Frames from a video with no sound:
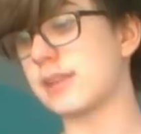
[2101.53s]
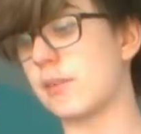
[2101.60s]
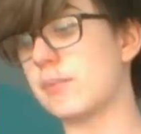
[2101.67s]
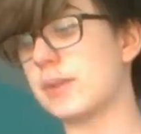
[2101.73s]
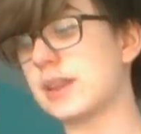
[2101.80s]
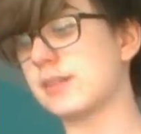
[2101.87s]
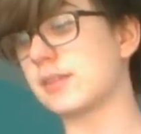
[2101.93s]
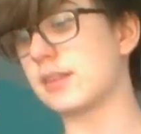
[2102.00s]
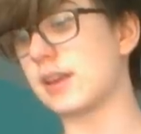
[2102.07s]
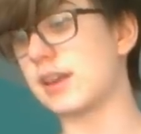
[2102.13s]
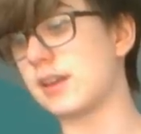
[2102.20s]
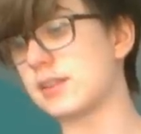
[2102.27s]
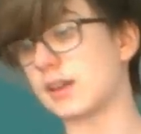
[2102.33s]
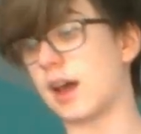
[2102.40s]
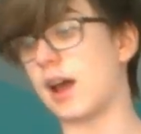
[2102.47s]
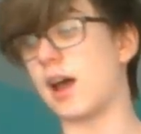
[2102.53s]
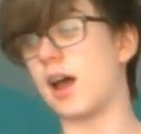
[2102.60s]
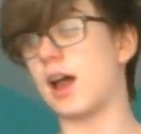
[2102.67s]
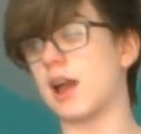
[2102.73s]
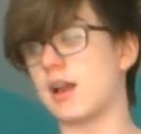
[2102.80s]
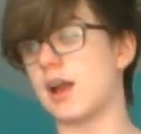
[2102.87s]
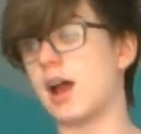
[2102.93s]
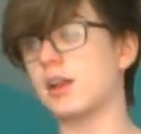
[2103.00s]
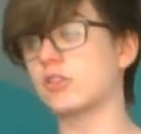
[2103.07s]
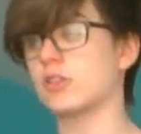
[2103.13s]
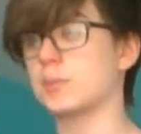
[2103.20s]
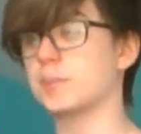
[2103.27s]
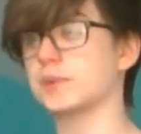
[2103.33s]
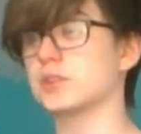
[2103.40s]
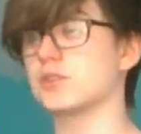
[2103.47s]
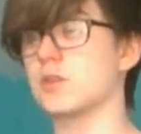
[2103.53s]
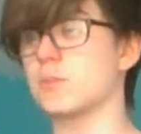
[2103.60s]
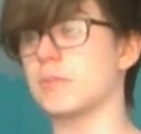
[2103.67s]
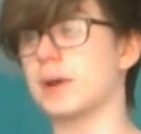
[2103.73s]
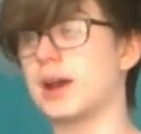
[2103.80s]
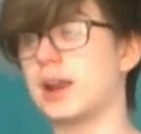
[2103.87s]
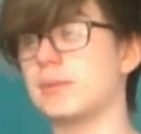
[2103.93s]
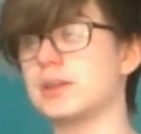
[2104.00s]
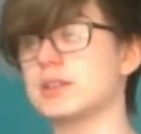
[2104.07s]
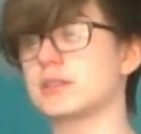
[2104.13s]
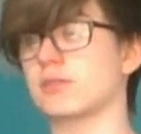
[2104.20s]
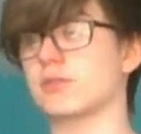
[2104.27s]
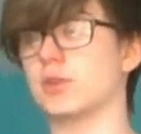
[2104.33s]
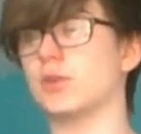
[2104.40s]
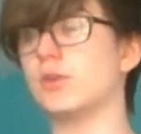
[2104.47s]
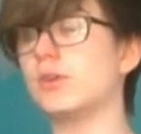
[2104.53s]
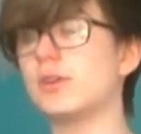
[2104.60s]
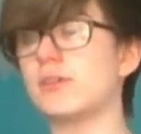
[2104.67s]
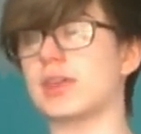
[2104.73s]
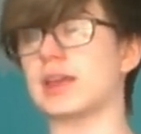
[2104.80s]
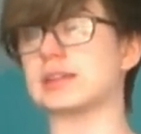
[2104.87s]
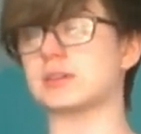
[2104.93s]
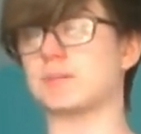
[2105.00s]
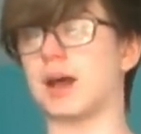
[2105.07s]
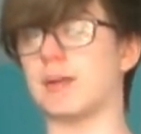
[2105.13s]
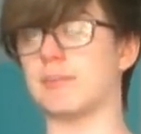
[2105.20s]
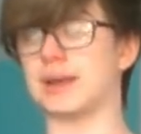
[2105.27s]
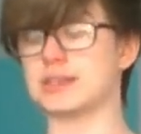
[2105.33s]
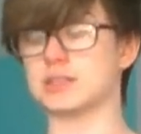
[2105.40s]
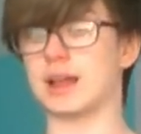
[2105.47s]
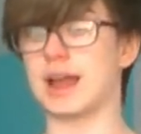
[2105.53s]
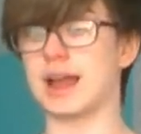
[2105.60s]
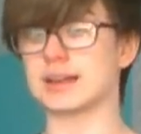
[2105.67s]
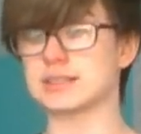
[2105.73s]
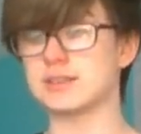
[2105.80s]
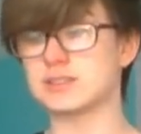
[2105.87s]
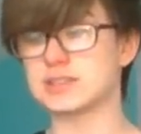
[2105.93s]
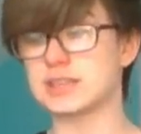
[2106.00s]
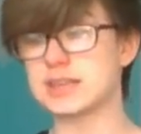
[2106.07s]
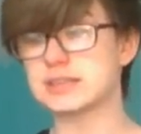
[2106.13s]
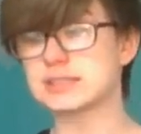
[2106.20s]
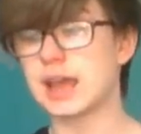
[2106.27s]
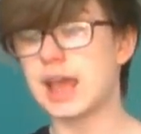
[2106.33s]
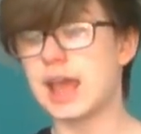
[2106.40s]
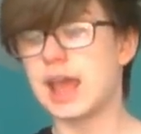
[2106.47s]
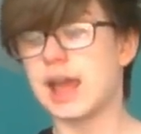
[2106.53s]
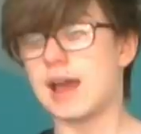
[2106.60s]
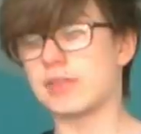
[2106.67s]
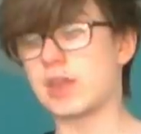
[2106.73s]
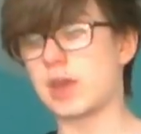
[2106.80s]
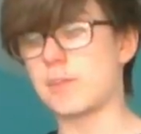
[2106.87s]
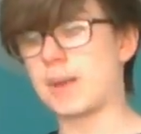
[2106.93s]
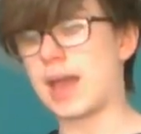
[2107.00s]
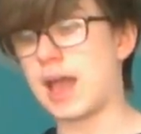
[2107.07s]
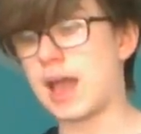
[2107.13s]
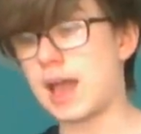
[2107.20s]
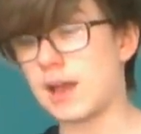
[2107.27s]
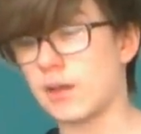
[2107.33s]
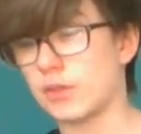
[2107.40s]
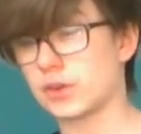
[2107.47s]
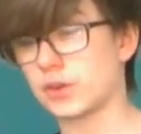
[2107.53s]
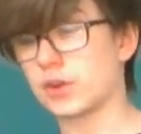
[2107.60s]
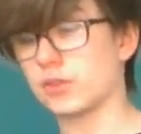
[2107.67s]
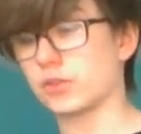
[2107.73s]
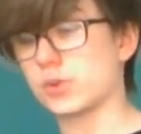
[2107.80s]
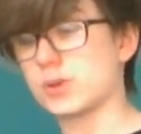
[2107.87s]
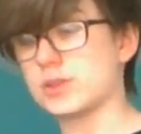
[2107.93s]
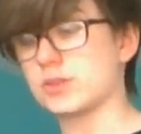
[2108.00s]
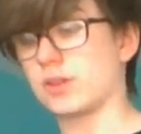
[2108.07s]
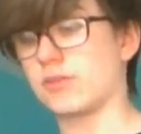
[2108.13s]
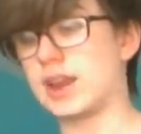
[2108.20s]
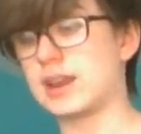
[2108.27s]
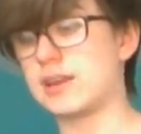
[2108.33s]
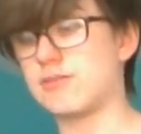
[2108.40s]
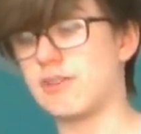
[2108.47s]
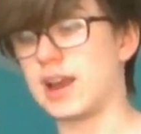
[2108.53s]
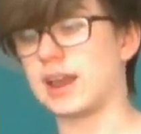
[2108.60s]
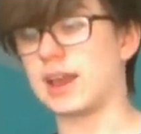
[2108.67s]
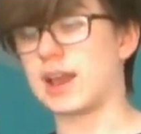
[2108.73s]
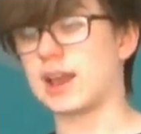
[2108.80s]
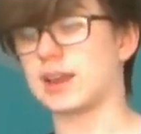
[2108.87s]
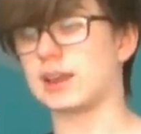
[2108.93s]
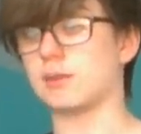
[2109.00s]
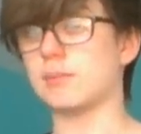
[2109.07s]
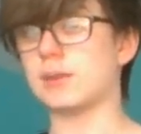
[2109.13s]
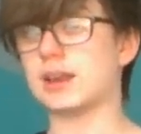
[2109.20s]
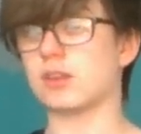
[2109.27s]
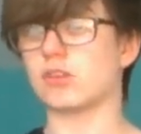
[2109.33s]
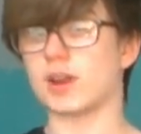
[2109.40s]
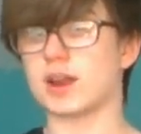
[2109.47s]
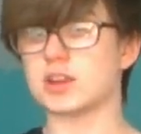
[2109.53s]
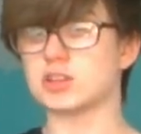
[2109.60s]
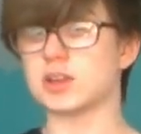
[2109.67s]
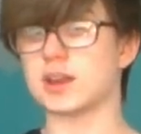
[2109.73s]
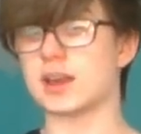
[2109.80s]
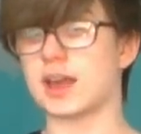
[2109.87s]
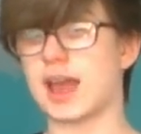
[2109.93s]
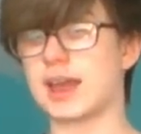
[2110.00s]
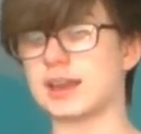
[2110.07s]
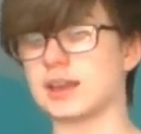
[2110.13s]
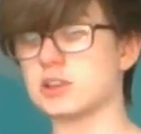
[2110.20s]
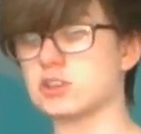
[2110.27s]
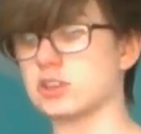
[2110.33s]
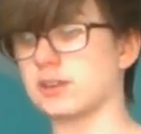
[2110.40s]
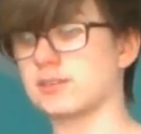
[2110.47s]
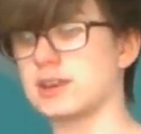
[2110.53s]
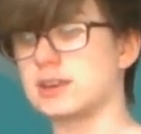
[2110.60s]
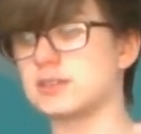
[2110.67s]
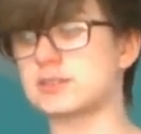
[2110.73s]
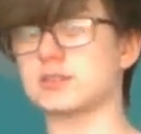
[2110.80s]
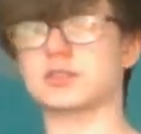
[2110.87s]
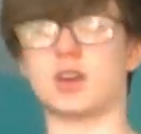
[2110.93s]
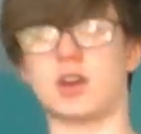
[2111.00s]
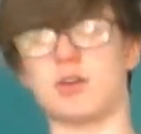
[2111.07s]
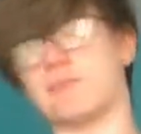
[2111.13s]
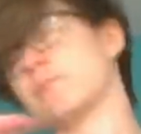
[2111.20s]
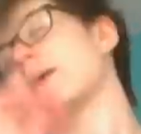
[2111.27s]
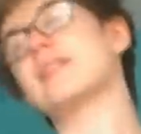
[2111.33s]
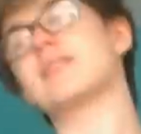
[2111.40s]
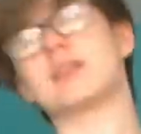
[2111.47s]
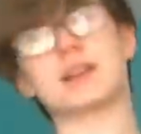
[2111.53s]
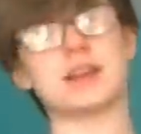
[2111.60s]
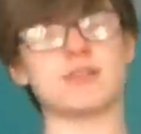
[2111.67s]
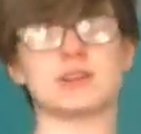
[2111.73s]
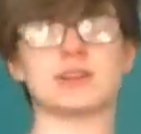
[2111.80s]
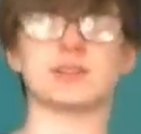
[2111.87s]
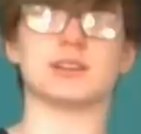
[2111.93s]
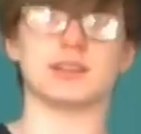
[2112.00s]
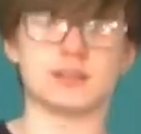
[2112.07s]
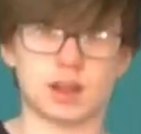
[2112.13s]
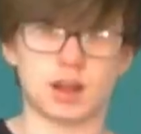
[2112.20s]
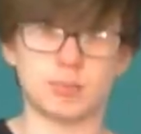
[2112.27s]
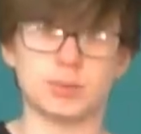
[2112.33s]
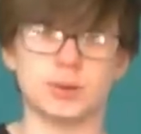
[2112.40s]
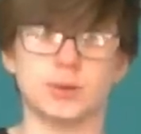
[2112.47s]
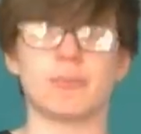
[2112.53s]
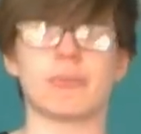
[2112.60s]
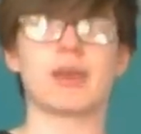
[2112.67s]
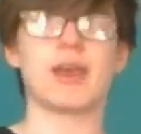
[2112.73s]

that ministers are answerable to Parliament for all of their departmental activities, and they bear the consequence of any failure in administration, any injustice. So basically, recent example,